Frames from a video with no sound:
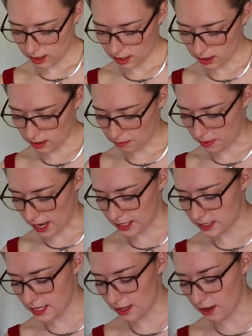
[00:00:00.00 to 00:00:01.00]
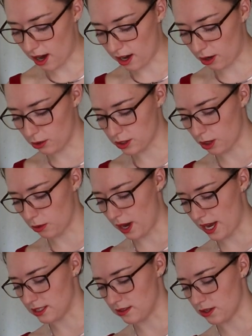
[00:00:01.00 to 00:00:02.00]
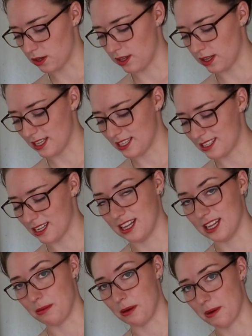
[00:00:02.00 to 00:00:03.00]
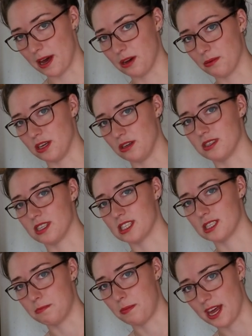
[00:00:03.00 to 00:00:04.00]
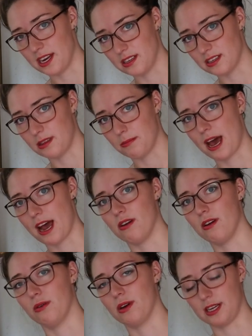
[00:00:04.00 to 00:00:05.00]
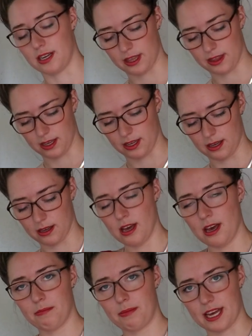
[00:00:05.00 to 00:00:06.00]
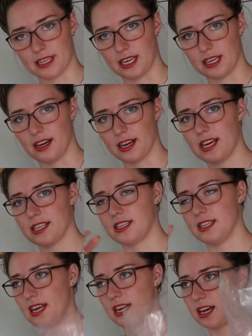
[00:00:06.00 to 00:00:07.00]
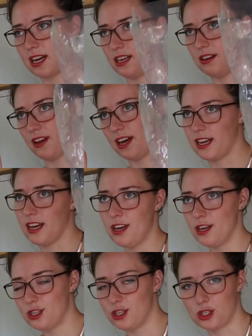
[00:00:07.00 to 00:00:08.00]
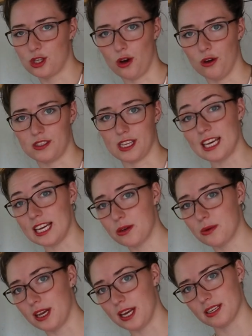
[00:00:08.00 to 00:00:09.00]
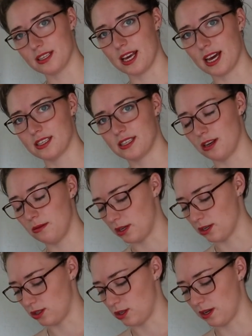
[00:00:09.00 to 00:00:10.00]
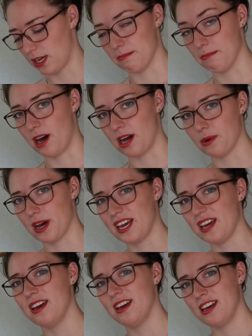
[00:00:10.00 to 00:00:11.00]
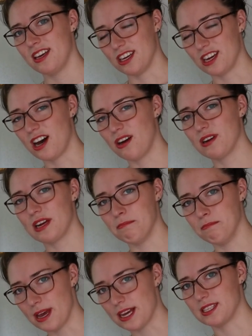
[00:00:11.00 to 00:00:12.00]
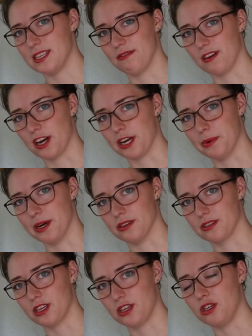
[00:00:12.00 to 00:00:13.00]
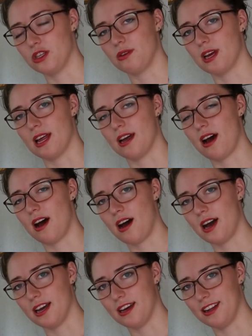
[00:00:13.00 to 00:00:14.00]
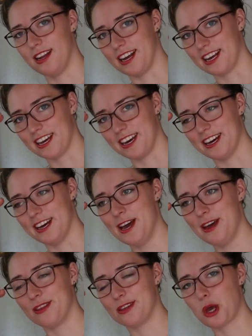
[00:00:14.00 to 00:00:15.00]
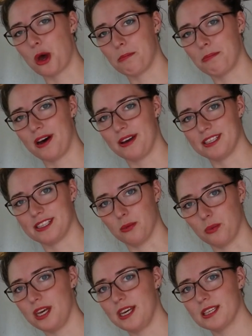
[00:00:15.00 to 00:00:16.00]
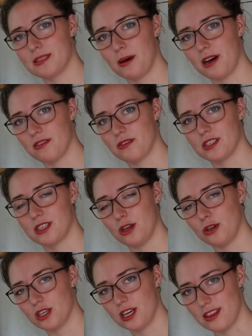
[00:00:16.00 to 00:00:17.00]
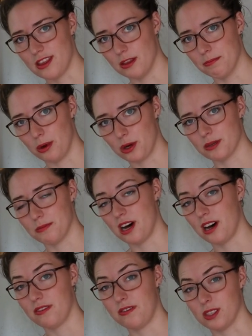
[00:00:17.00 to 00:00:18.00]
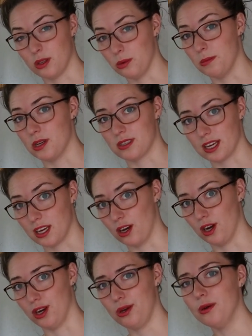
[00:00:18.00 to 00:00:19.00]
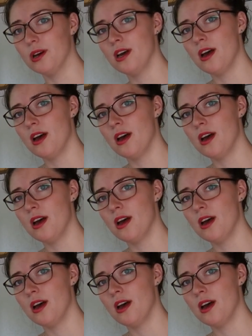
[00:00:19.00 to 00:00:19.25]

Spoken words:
in the base. Now, there are also ways of doing this a little bit better, where you suspend the Paraloid, like the plastic nuggets, and then it kind of like dissolves equally into the acetone, because doing it my way, you can't really mix it very well, so you do get higher, like, the top part is the weakest part of the solution, and then the bottom half is almost like a glue.